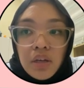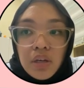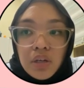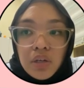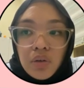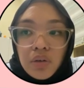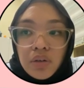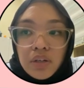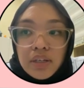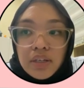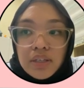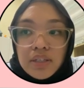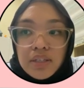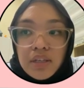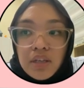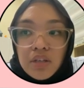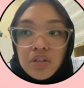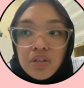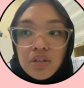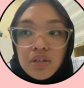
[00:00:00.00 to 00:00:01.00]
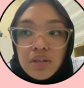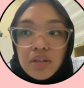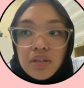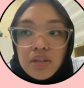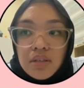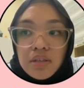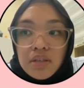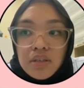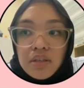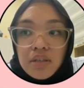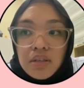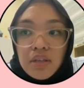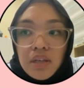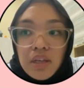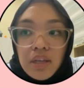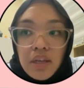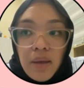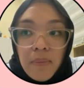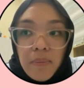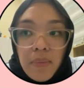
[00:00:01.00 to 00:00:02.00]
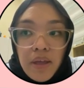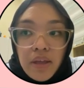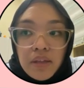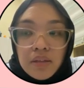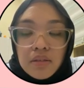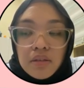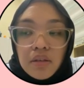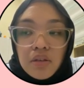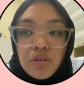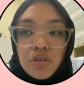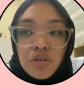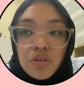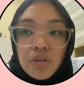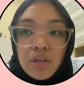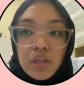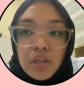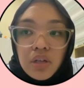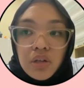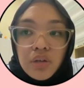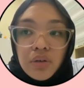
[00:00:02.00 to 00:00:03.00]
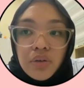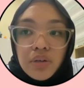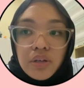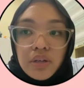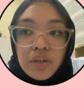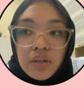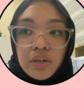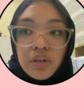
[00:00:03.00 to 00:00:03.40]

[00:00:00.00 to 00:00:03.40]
the organization's EMS should include